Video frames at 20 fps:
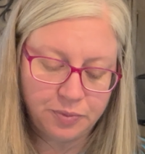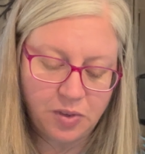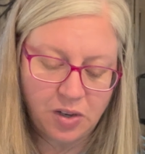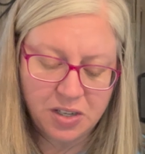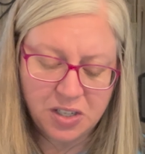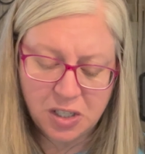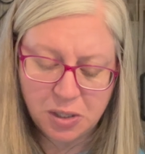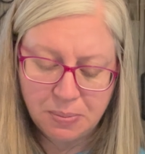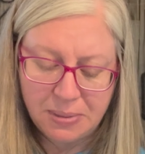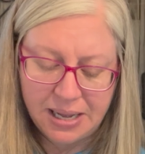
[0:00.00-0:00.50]

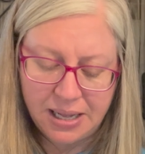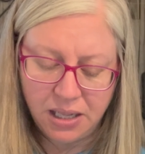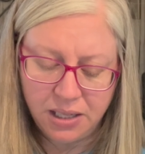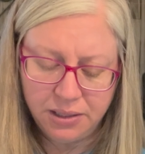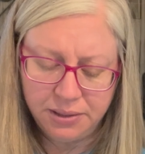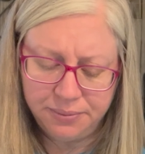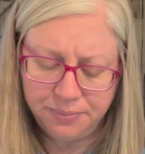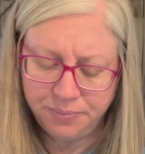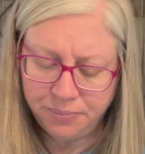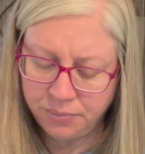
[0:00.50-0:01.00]

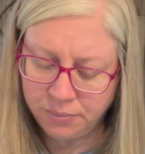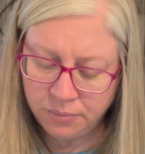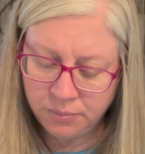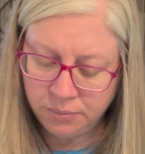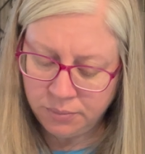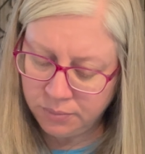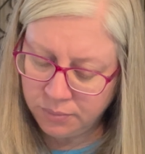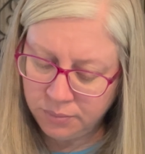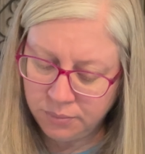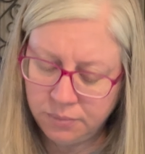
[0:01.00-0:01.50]
smell
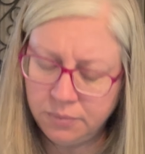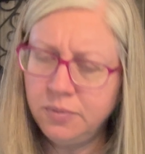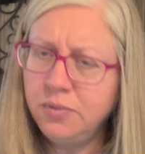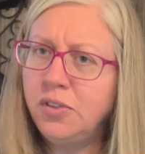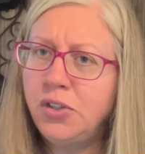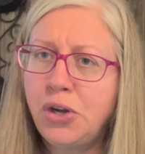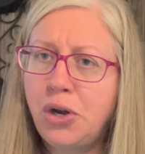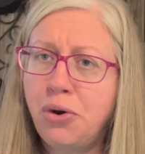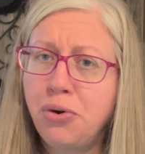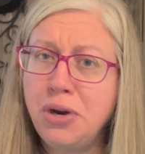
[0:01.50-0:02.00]

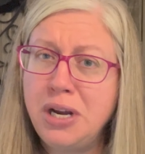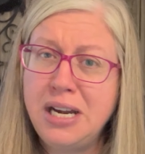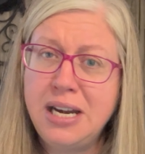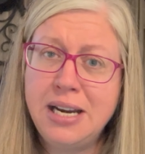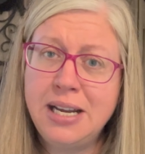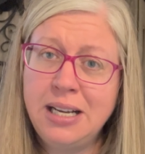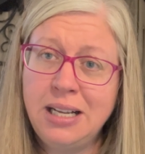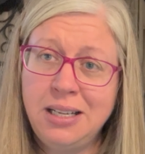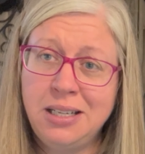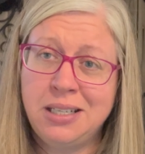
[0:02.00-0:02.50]
the
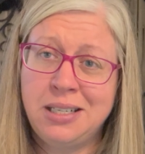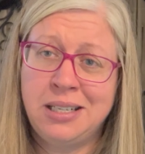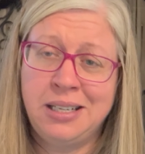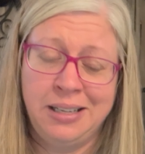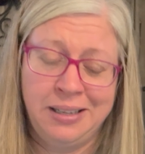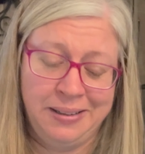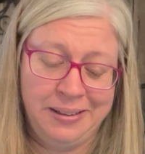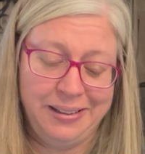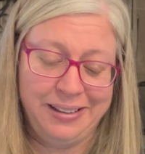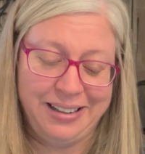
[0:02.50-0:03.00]
greenness,
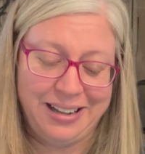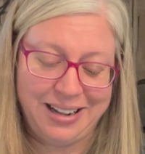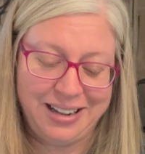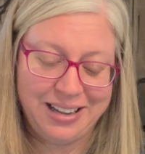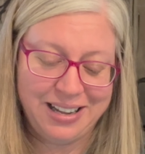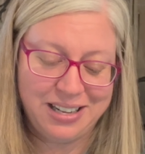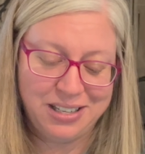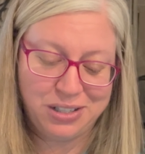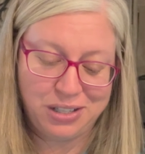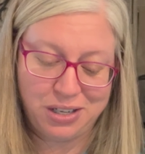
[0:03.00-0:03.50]
I
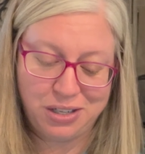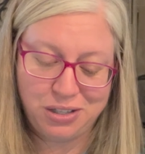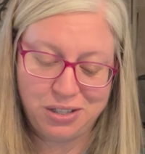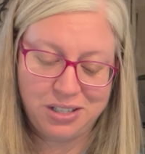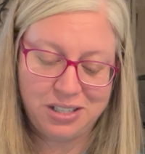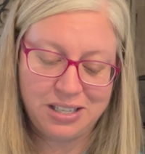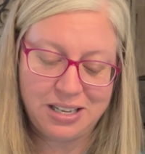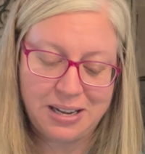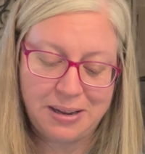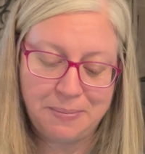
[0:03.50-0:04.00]
guess I
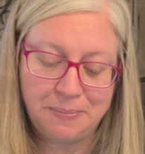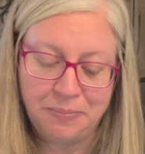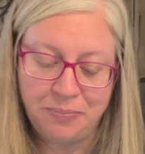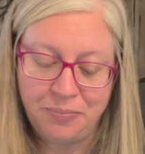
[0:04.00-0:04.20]
should say.